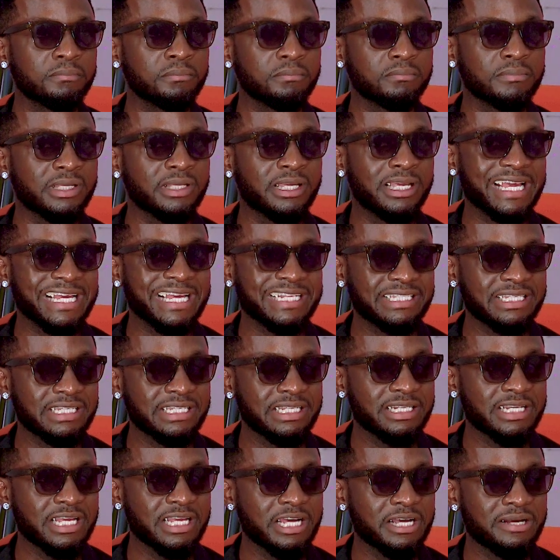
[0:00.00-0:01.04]
getting
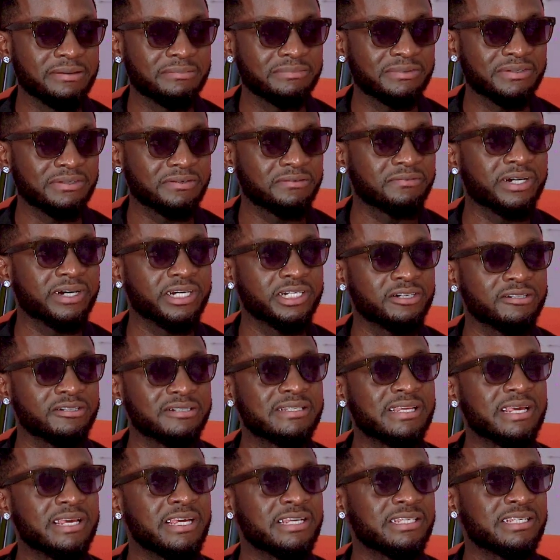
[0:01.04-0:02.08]
to the final
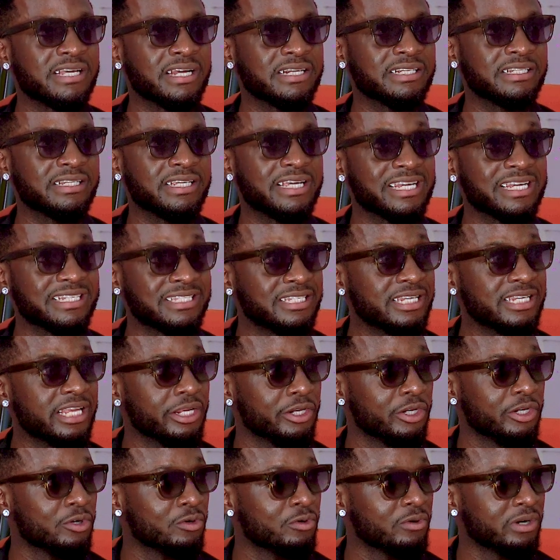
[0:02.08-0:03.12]
stage and getting a
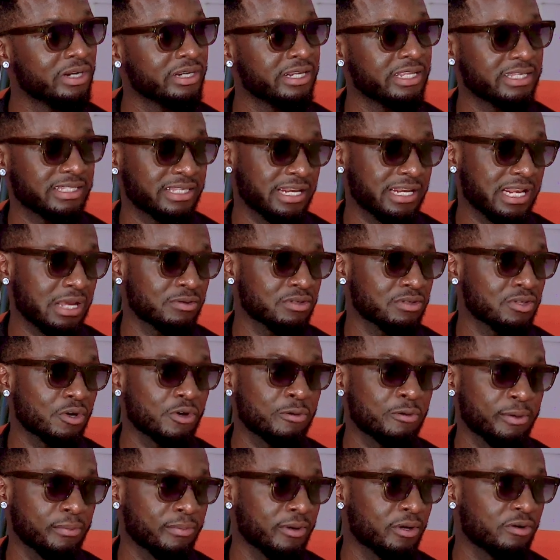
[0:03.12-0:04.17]
no, and they said I was not going
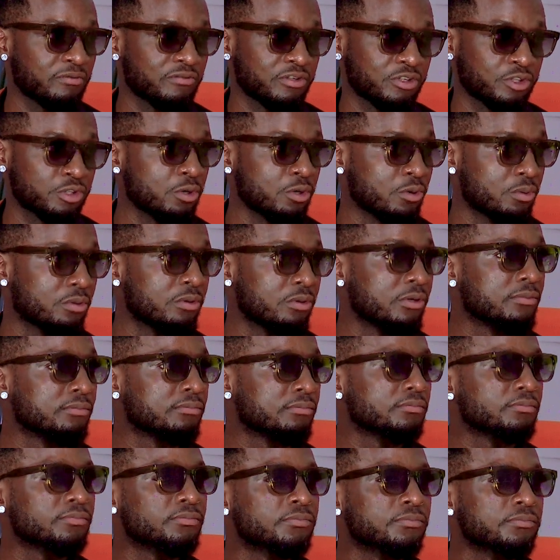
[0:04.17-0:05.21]
to be part of the show.
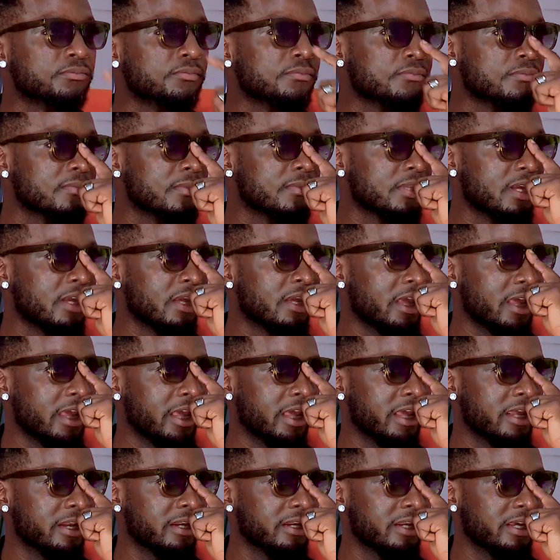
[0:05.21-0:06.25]

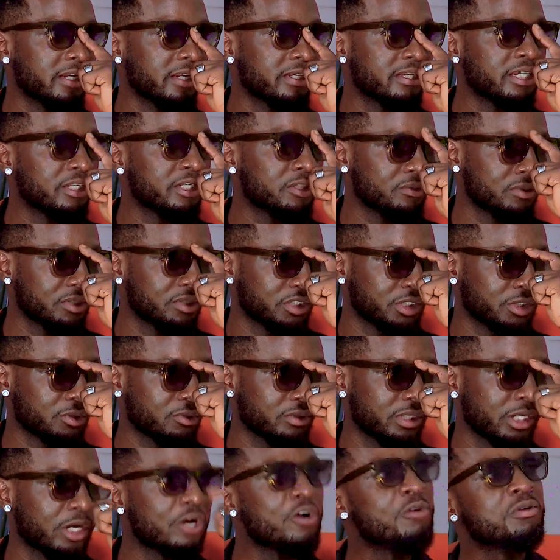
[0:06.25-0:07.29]
And a day to the show, they
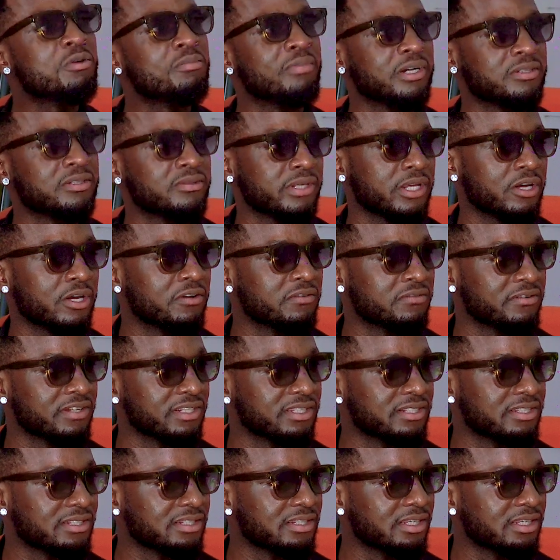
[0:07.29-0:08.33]
called me back to the
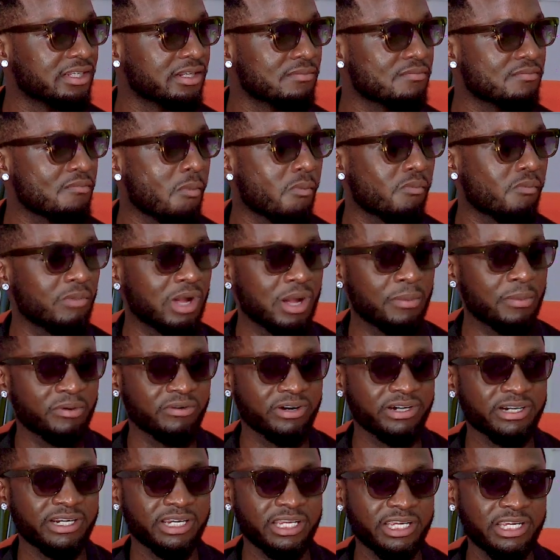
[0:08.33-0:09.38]
office.
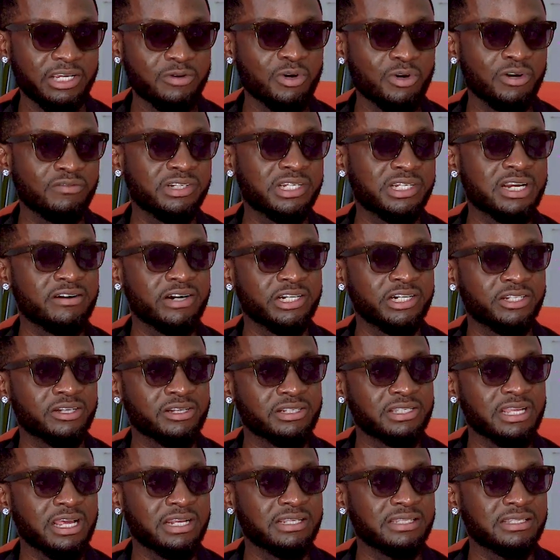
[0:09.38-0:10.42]
Apparently, one of the directors
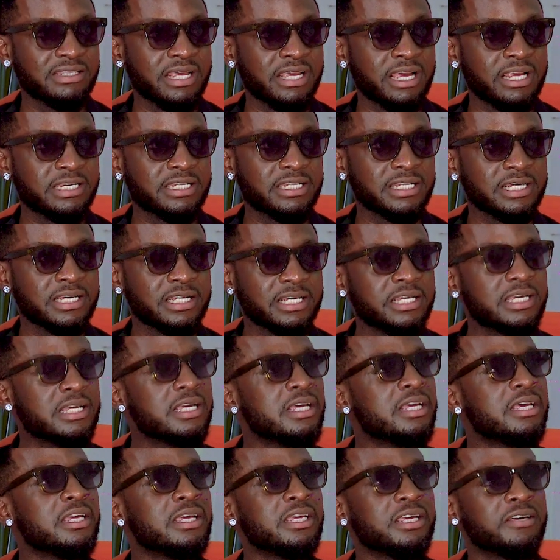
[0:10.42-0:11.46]
had said,
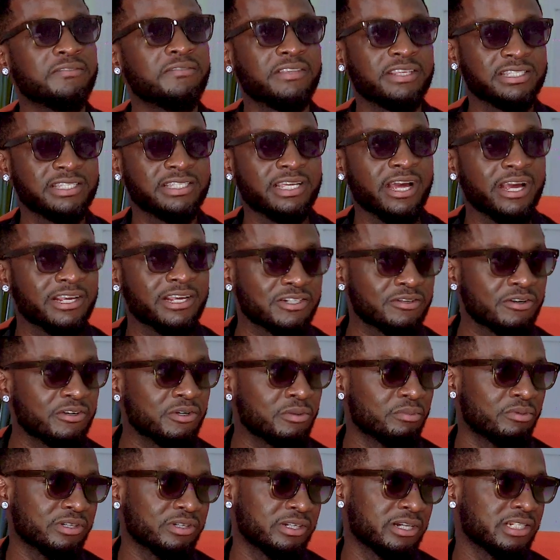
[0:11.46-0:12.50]
if this guy is not in the
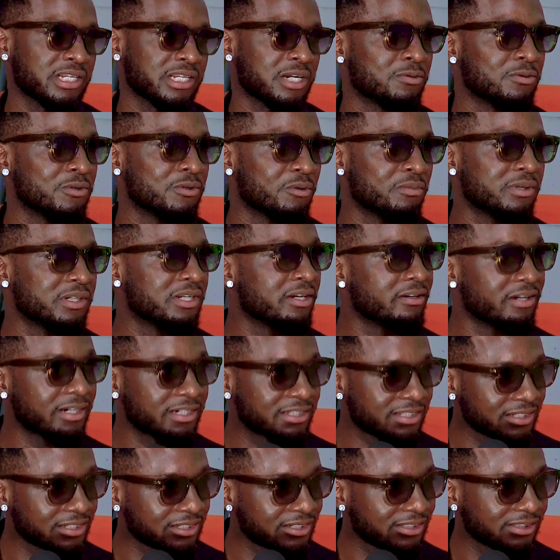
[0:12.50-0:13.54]
project, I will be
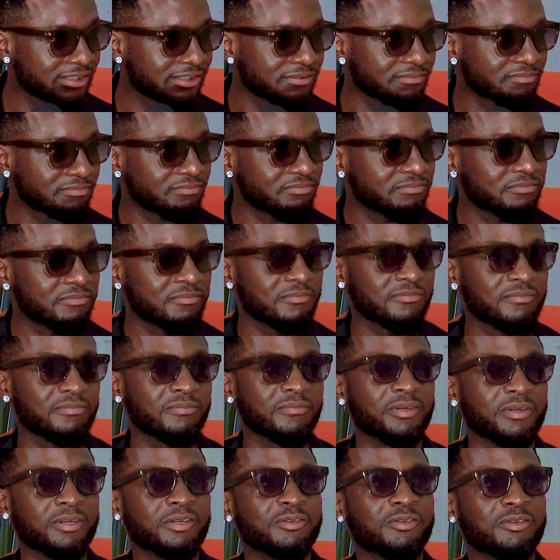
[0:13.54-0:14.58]
directing.
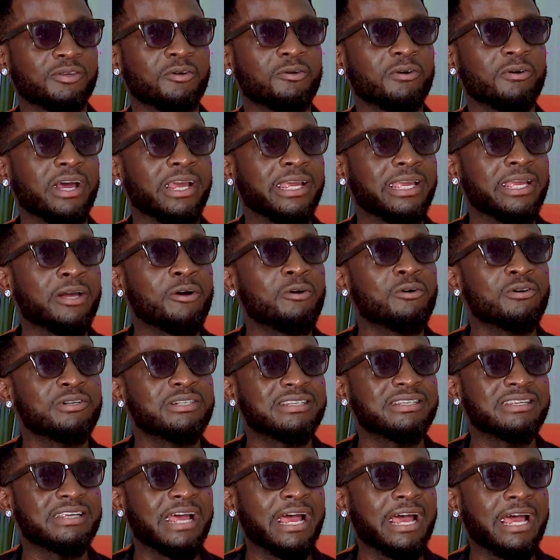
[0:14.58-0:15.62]
So I go on
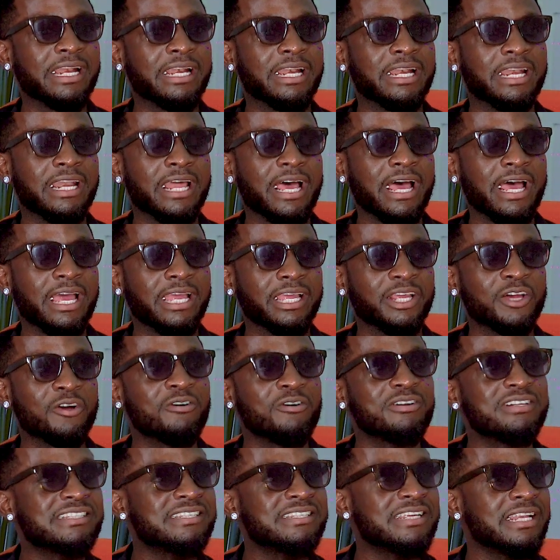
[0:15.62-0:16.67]

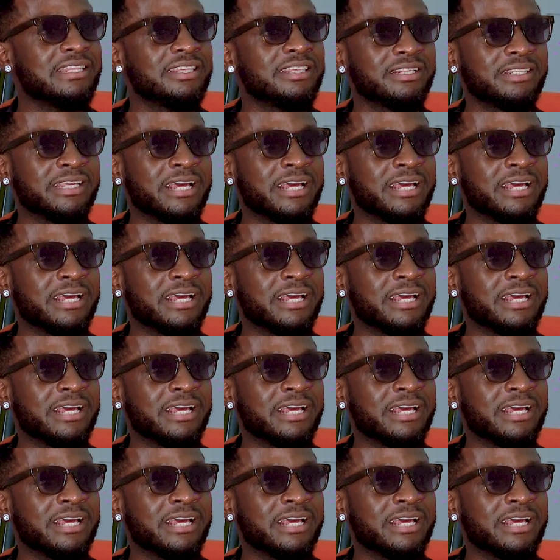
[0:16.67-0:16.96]
set the day, and